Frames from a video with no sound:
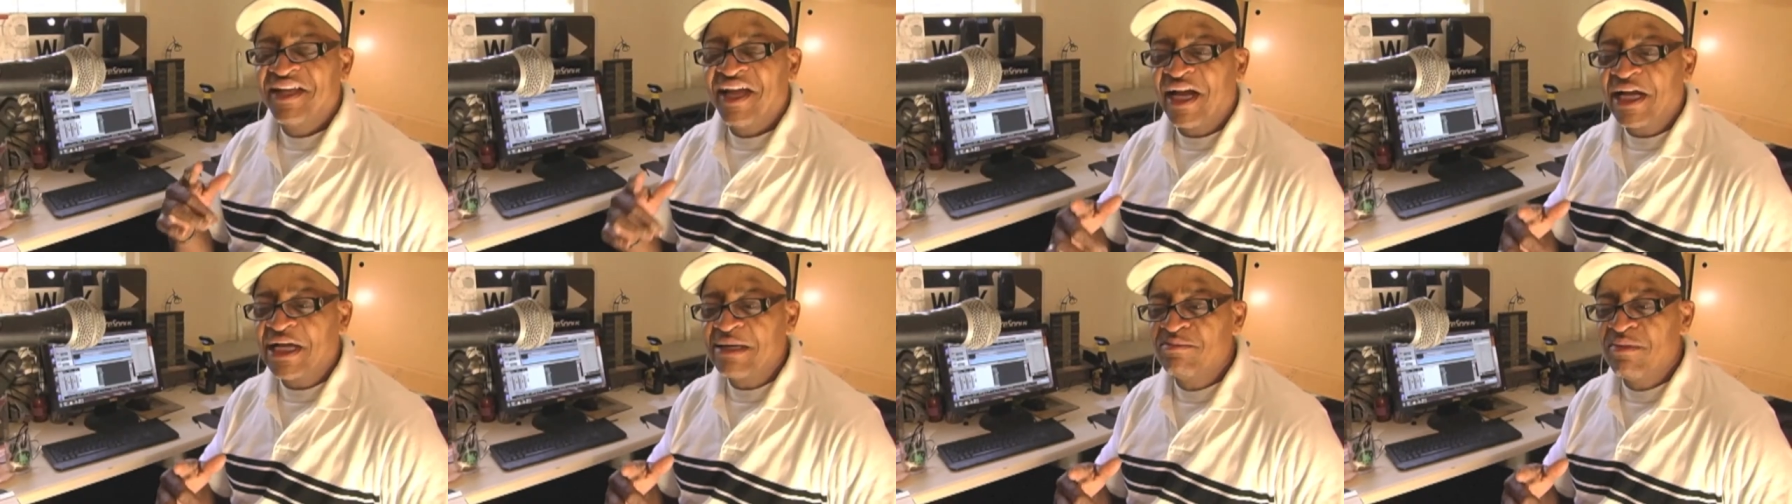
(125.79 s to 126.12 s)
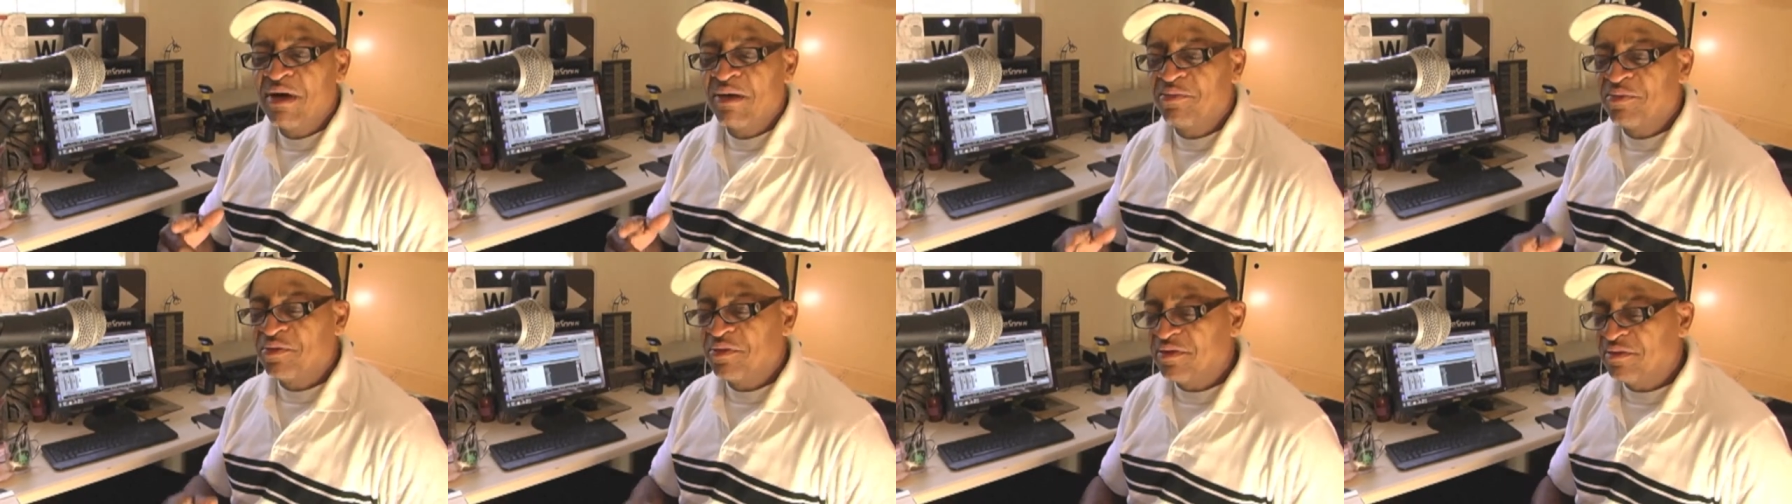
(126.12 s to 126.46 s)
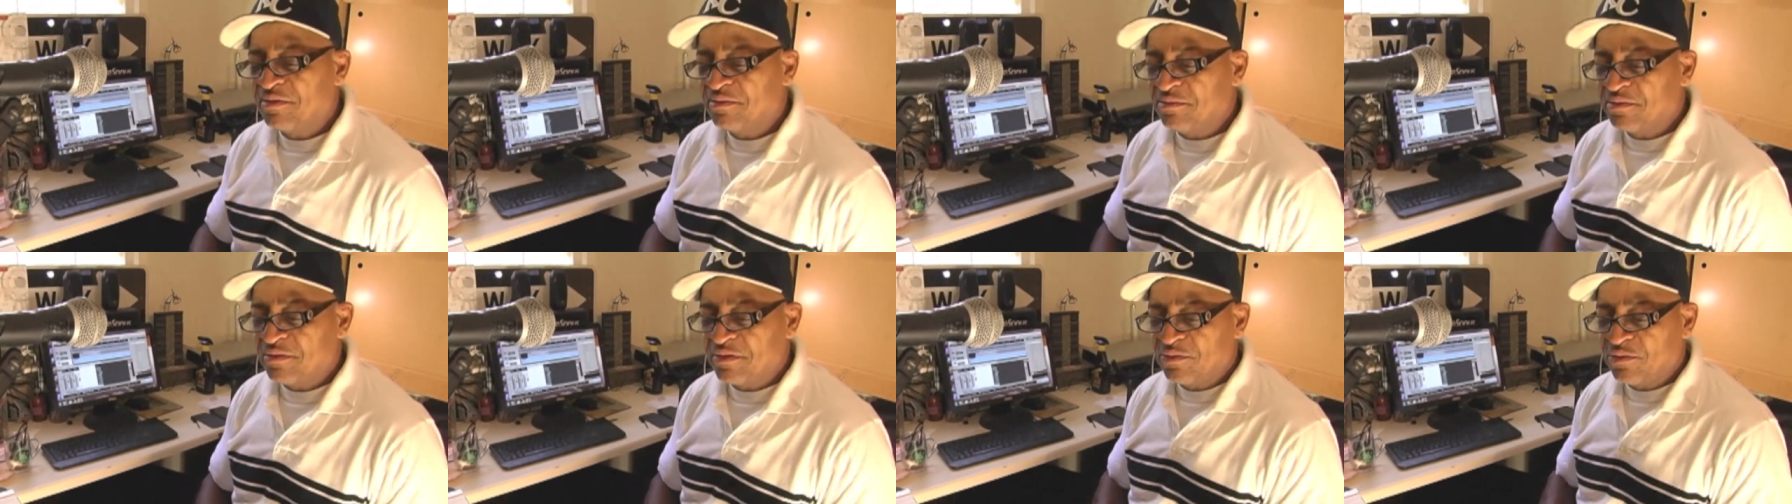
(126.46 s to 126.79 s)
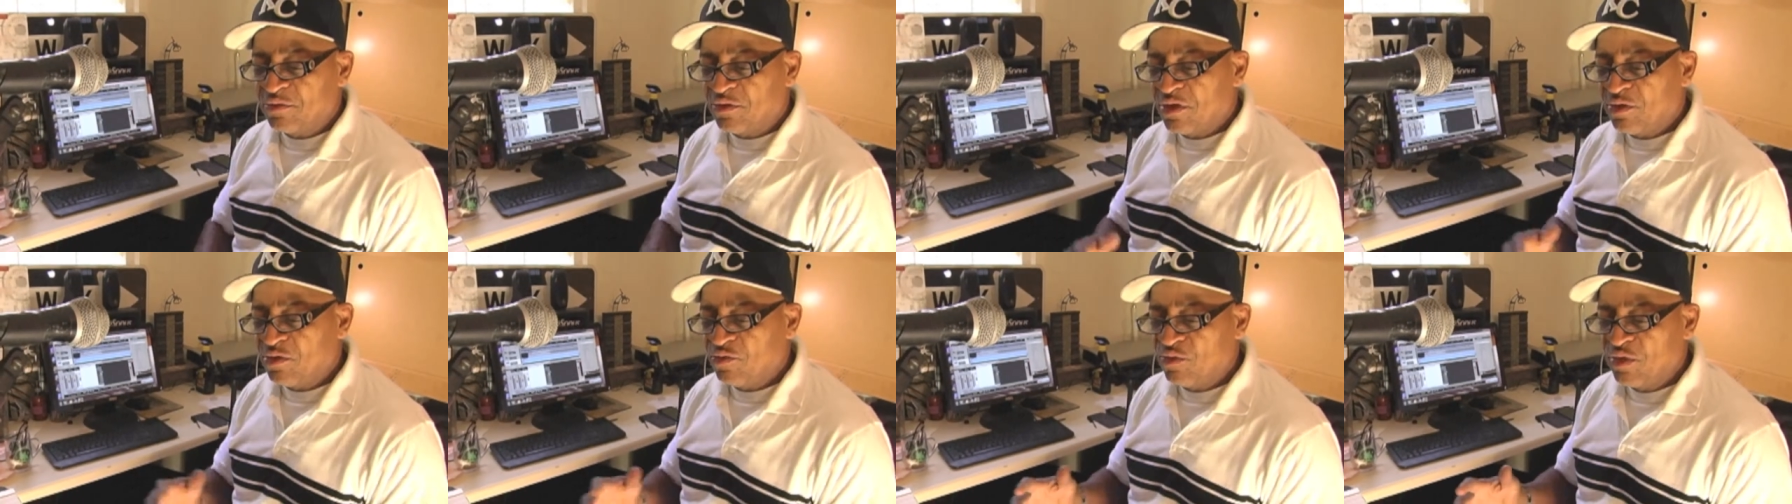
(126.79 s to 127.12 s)
I come up with,
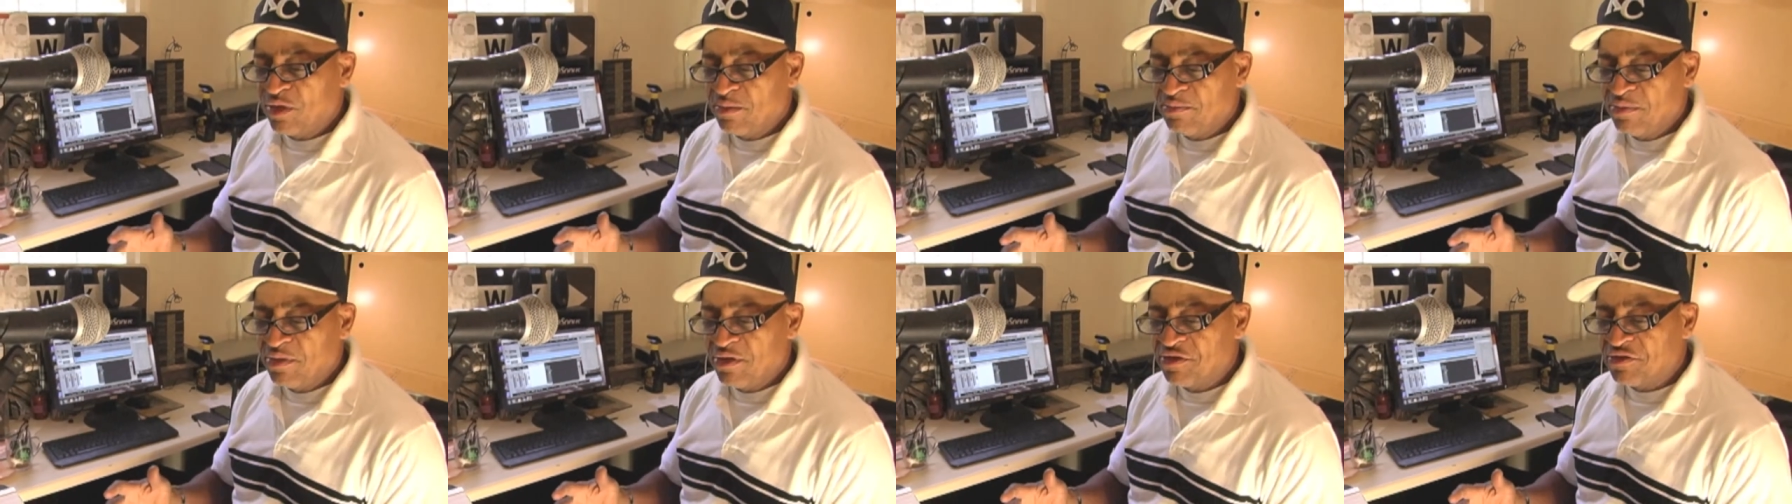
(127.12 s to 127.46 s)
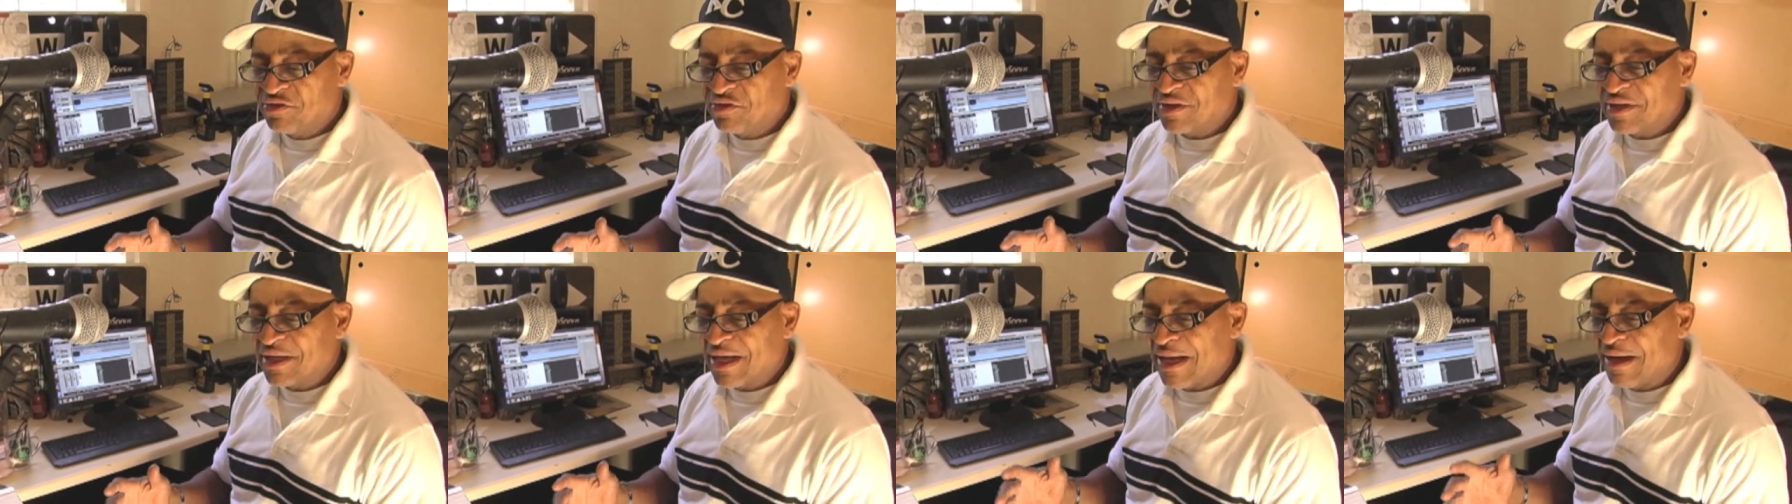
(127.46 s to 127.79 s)
with music.